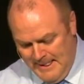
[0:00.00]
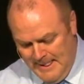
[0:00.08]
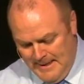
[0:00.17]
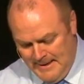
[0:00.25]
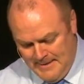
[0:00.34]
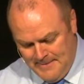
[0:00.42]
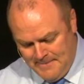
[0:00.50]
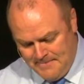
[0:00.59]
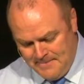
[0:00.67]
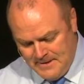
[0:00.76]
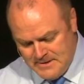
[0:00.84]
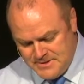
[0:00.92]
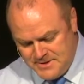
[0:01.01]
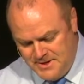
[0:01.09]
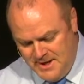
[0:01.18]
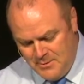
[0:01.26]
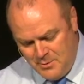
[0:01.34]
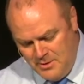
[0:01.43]
Um, so,
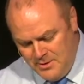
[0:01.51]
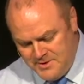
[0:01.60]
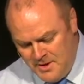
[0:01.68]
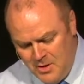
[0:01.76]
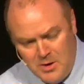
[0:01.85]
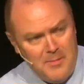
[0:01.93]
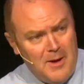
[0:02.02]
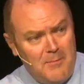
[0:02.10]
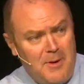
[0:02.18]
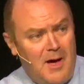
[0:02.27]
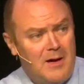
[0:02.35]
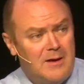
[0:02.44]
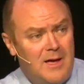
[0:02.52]
today we're going to talk about